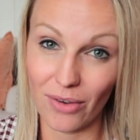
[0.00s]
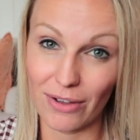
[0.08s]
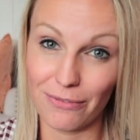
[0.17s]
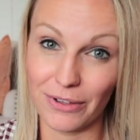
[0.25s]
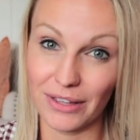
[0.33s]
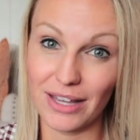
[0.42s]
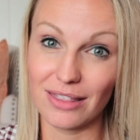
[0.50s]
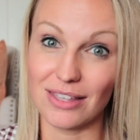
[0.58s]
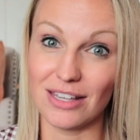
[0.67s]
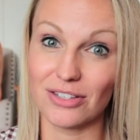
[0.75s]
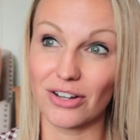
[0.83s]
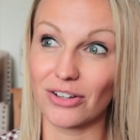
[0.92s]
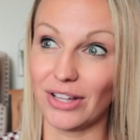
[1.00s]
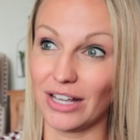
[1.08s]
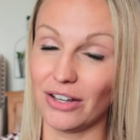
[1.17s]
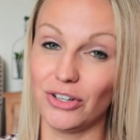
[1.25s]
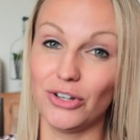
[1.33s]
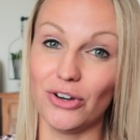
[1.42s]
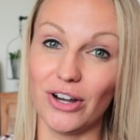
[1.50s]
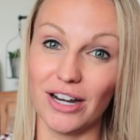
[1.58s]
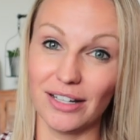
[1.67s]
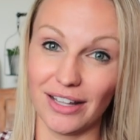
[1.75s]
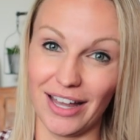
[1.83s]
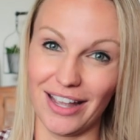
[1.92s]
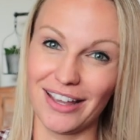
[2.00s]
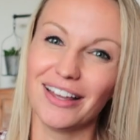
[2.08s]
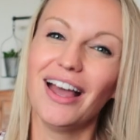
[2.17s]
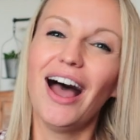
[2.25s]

I feel like these are like a good like